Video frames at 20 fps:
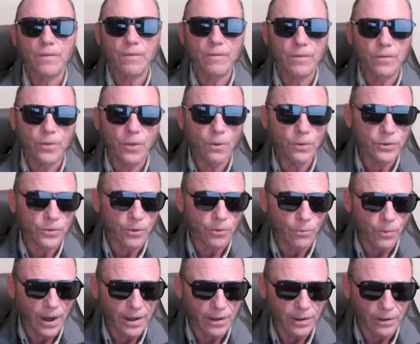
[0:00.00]
those are
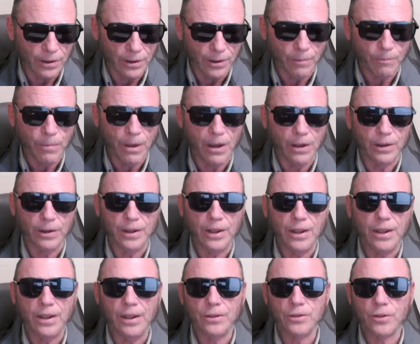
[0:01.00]
regular
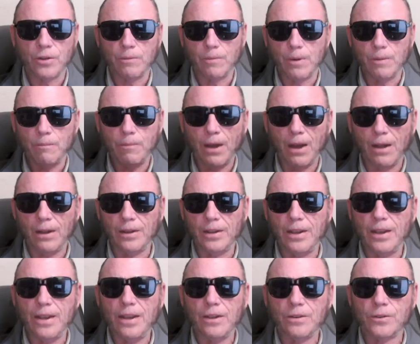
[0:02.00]
polyhedra, but
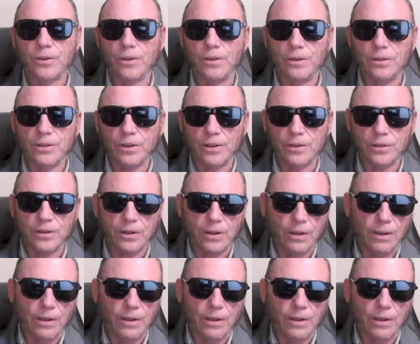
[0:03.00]
polyhedra are just